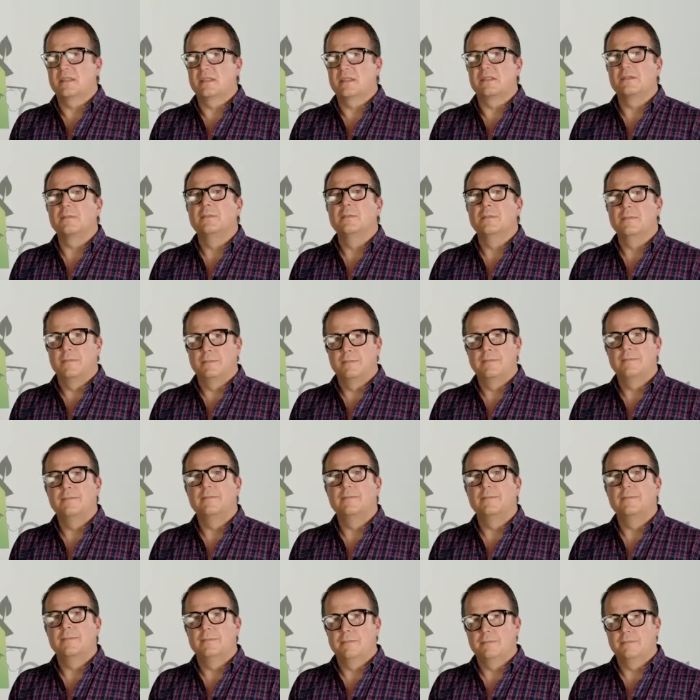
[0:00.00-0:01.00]
it is.
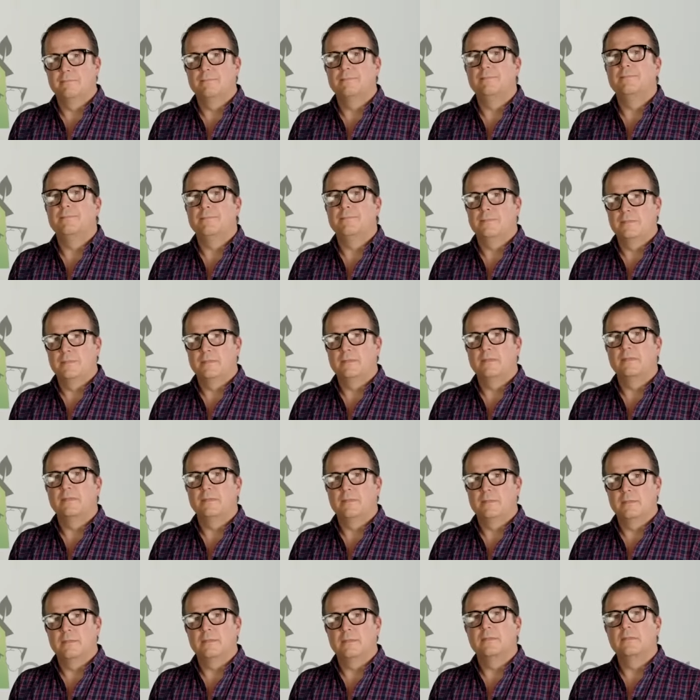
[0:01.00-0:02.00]
And then, whenever
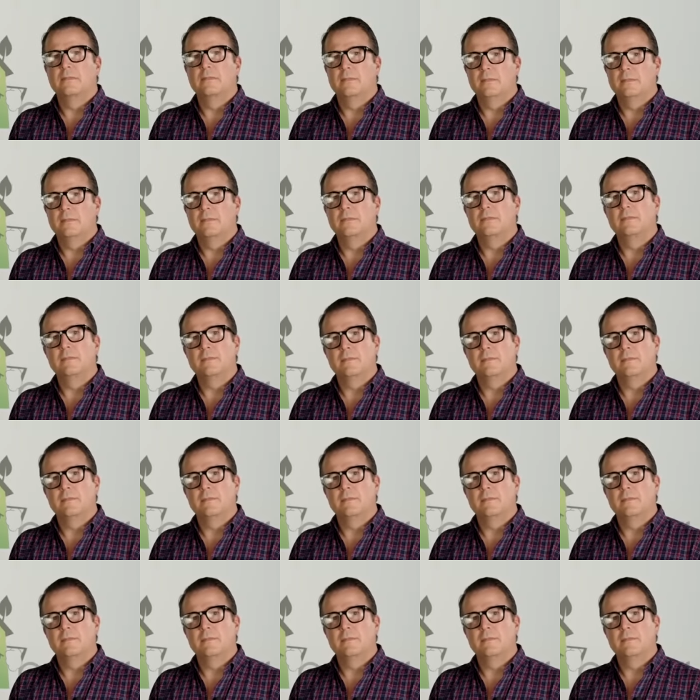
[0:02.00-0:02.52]
you are